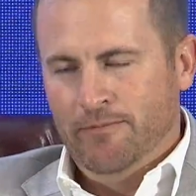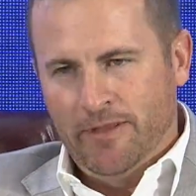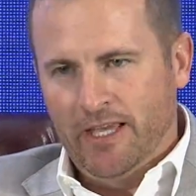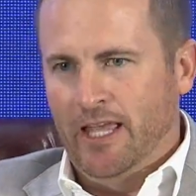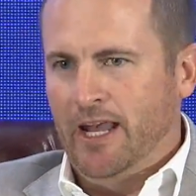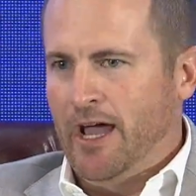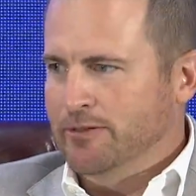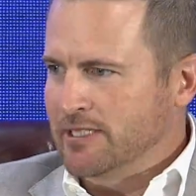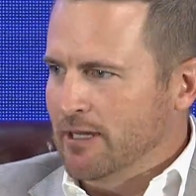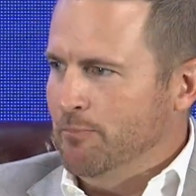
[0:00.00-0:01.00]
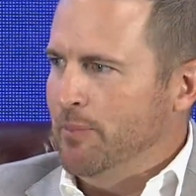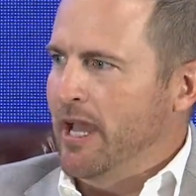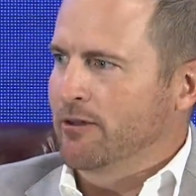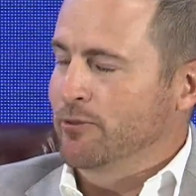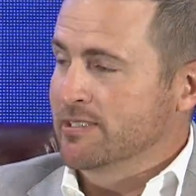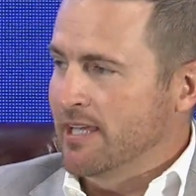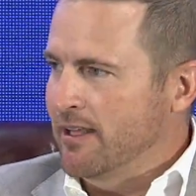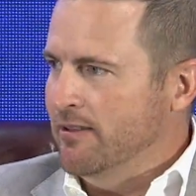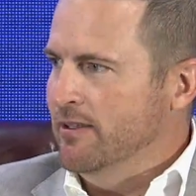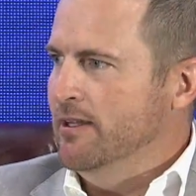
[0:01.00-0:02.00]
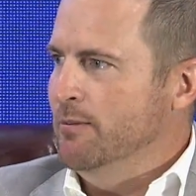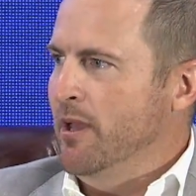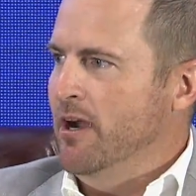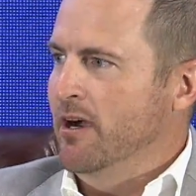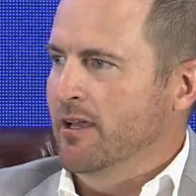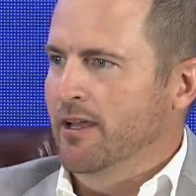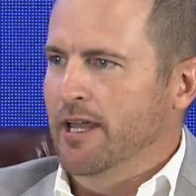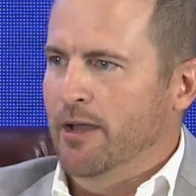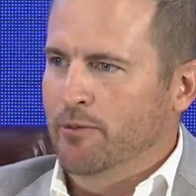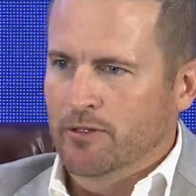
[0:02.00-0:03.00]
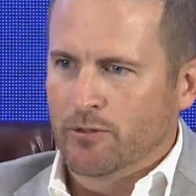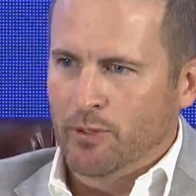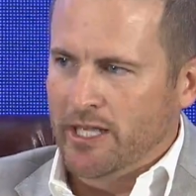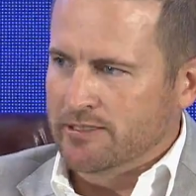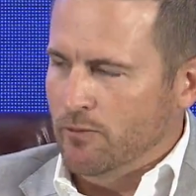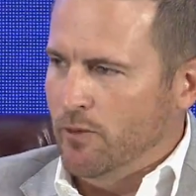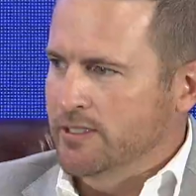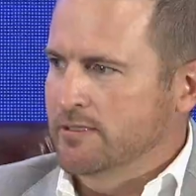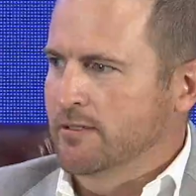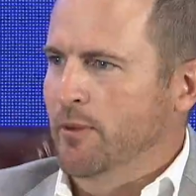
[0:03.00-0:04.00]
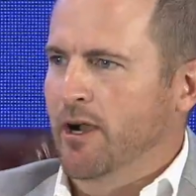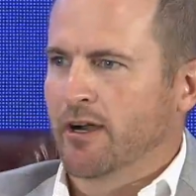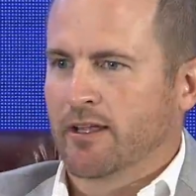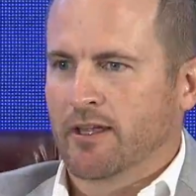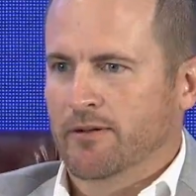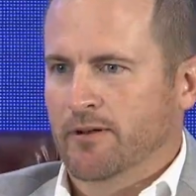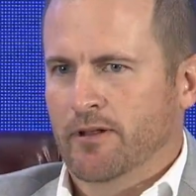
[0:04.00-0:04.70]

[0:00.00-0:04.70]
again, how it's going to impact recycling in America and how we deal with plastic waste in America